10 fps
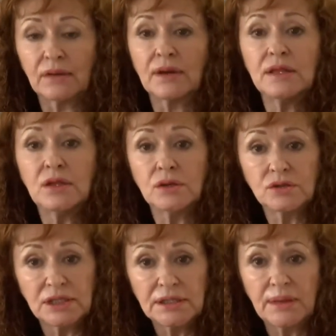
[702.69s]

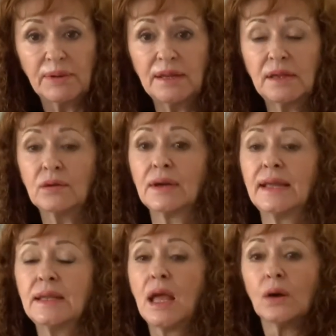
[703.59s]
Reducing the breathing
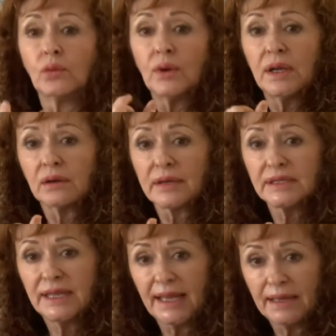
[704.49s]
rate will
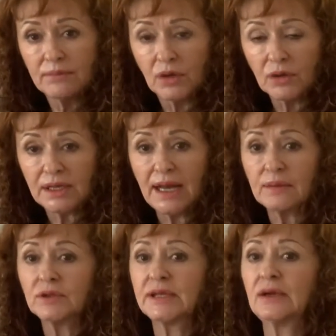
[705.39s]
retain more
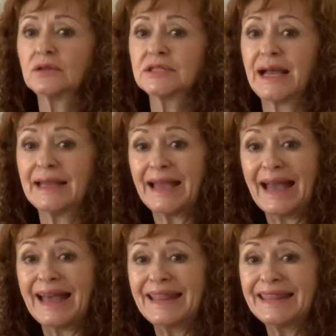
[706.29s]
carbon dioxide,
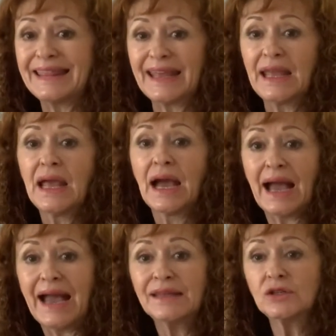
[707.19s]
and the
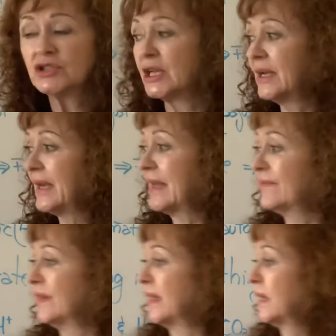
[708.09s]
hydrogen
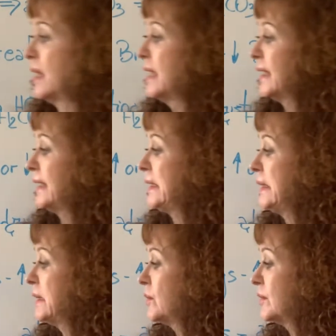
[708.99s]
level
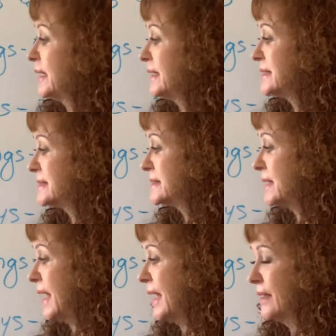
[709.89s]
increase,
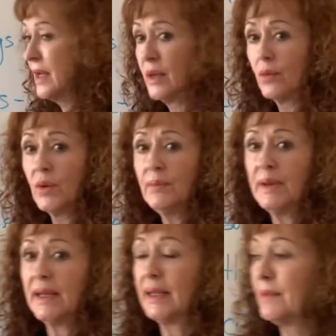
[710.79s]
and we
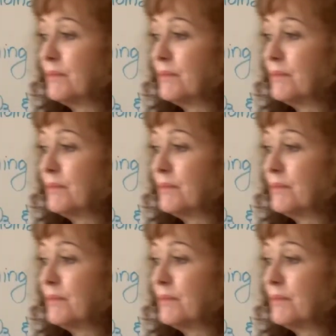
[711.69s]
bring it